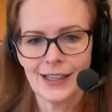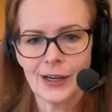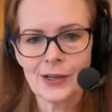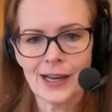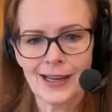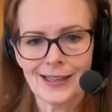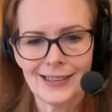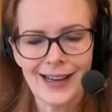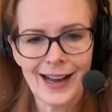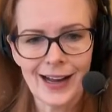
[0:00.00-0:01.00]
Okay,
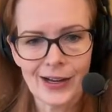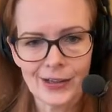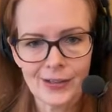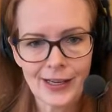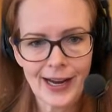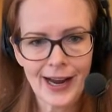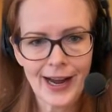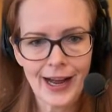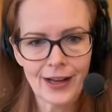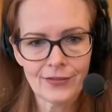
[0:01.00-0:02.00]
now that I
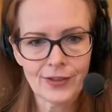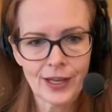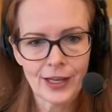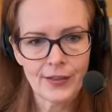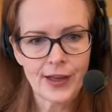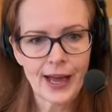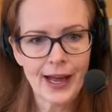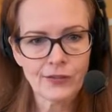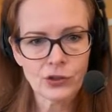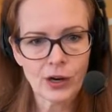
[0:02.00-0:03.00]
have the
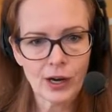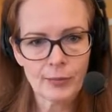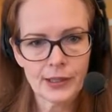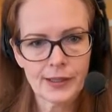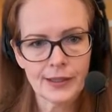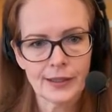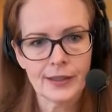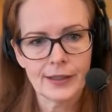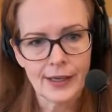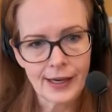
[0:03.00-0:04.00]
half drop
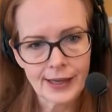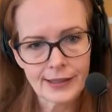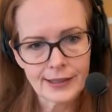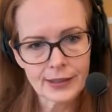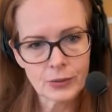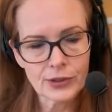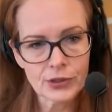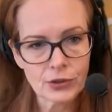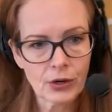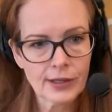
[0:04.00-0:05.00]
here, I can see where it's
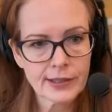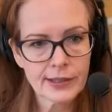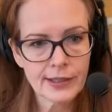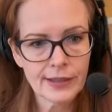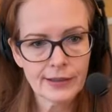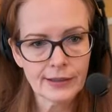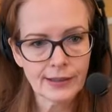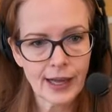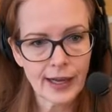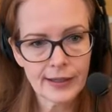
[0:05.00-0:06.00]
crossing the
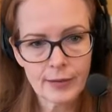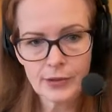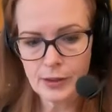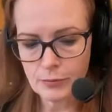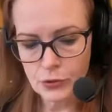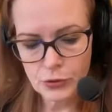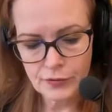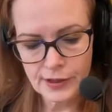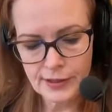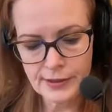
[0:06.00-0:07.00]
line. I'm going to
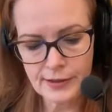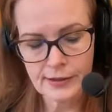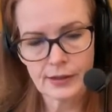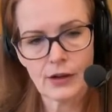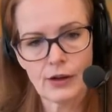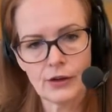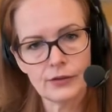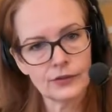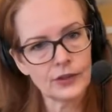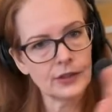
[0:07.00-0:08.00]
move these
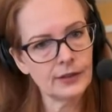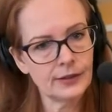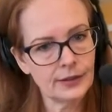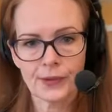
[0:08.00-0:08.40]
over